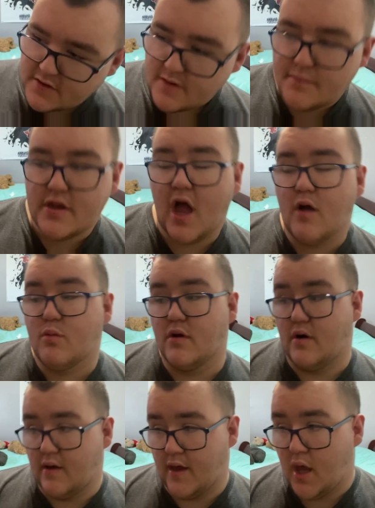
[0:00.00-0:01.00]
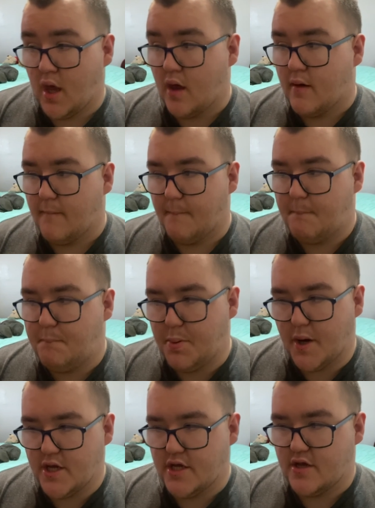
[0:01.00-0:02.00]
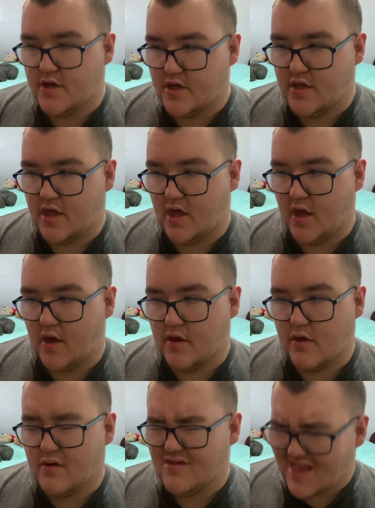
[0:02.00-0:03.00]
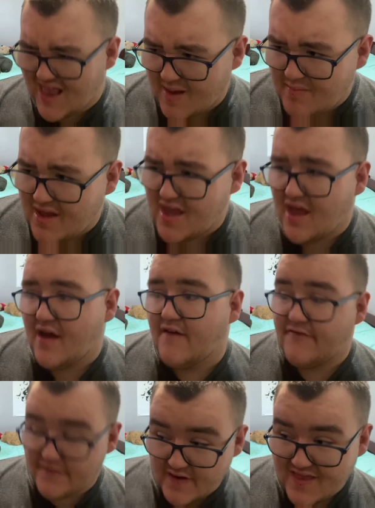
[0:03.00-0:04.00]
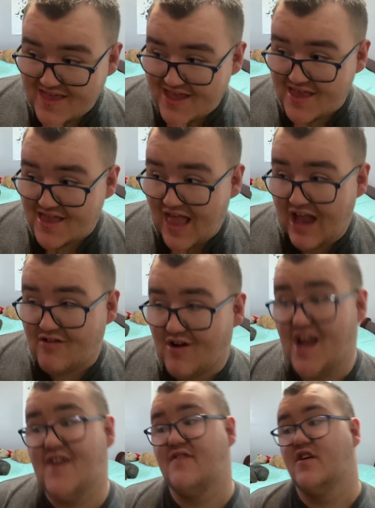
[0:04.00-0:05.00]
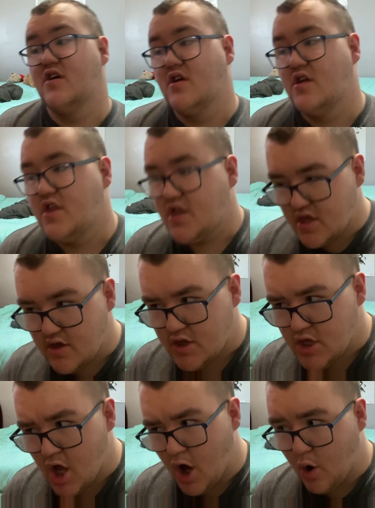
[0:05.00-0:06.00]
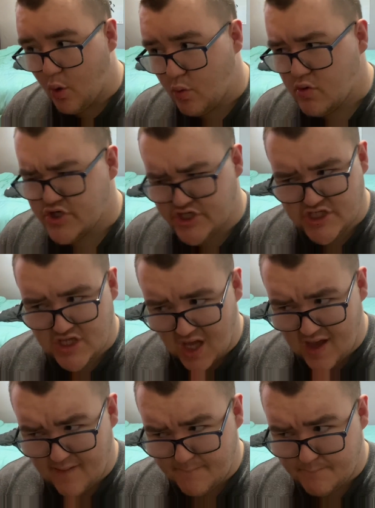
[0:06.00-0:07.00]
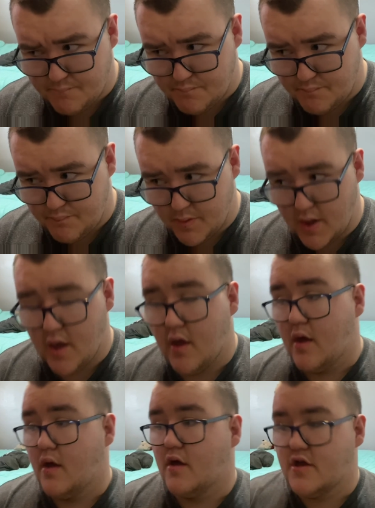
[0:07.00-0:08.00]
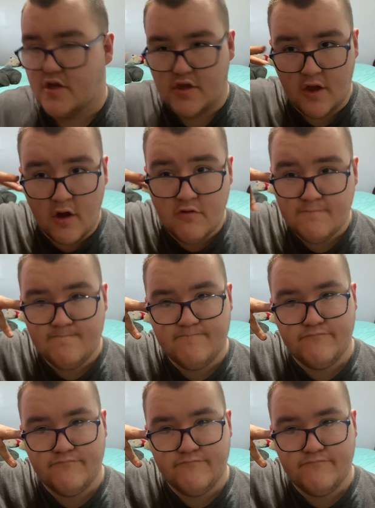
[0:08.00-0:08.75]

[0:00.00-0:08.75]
But not really. But so does that mean Felicity's in that grave? No, she's not. But then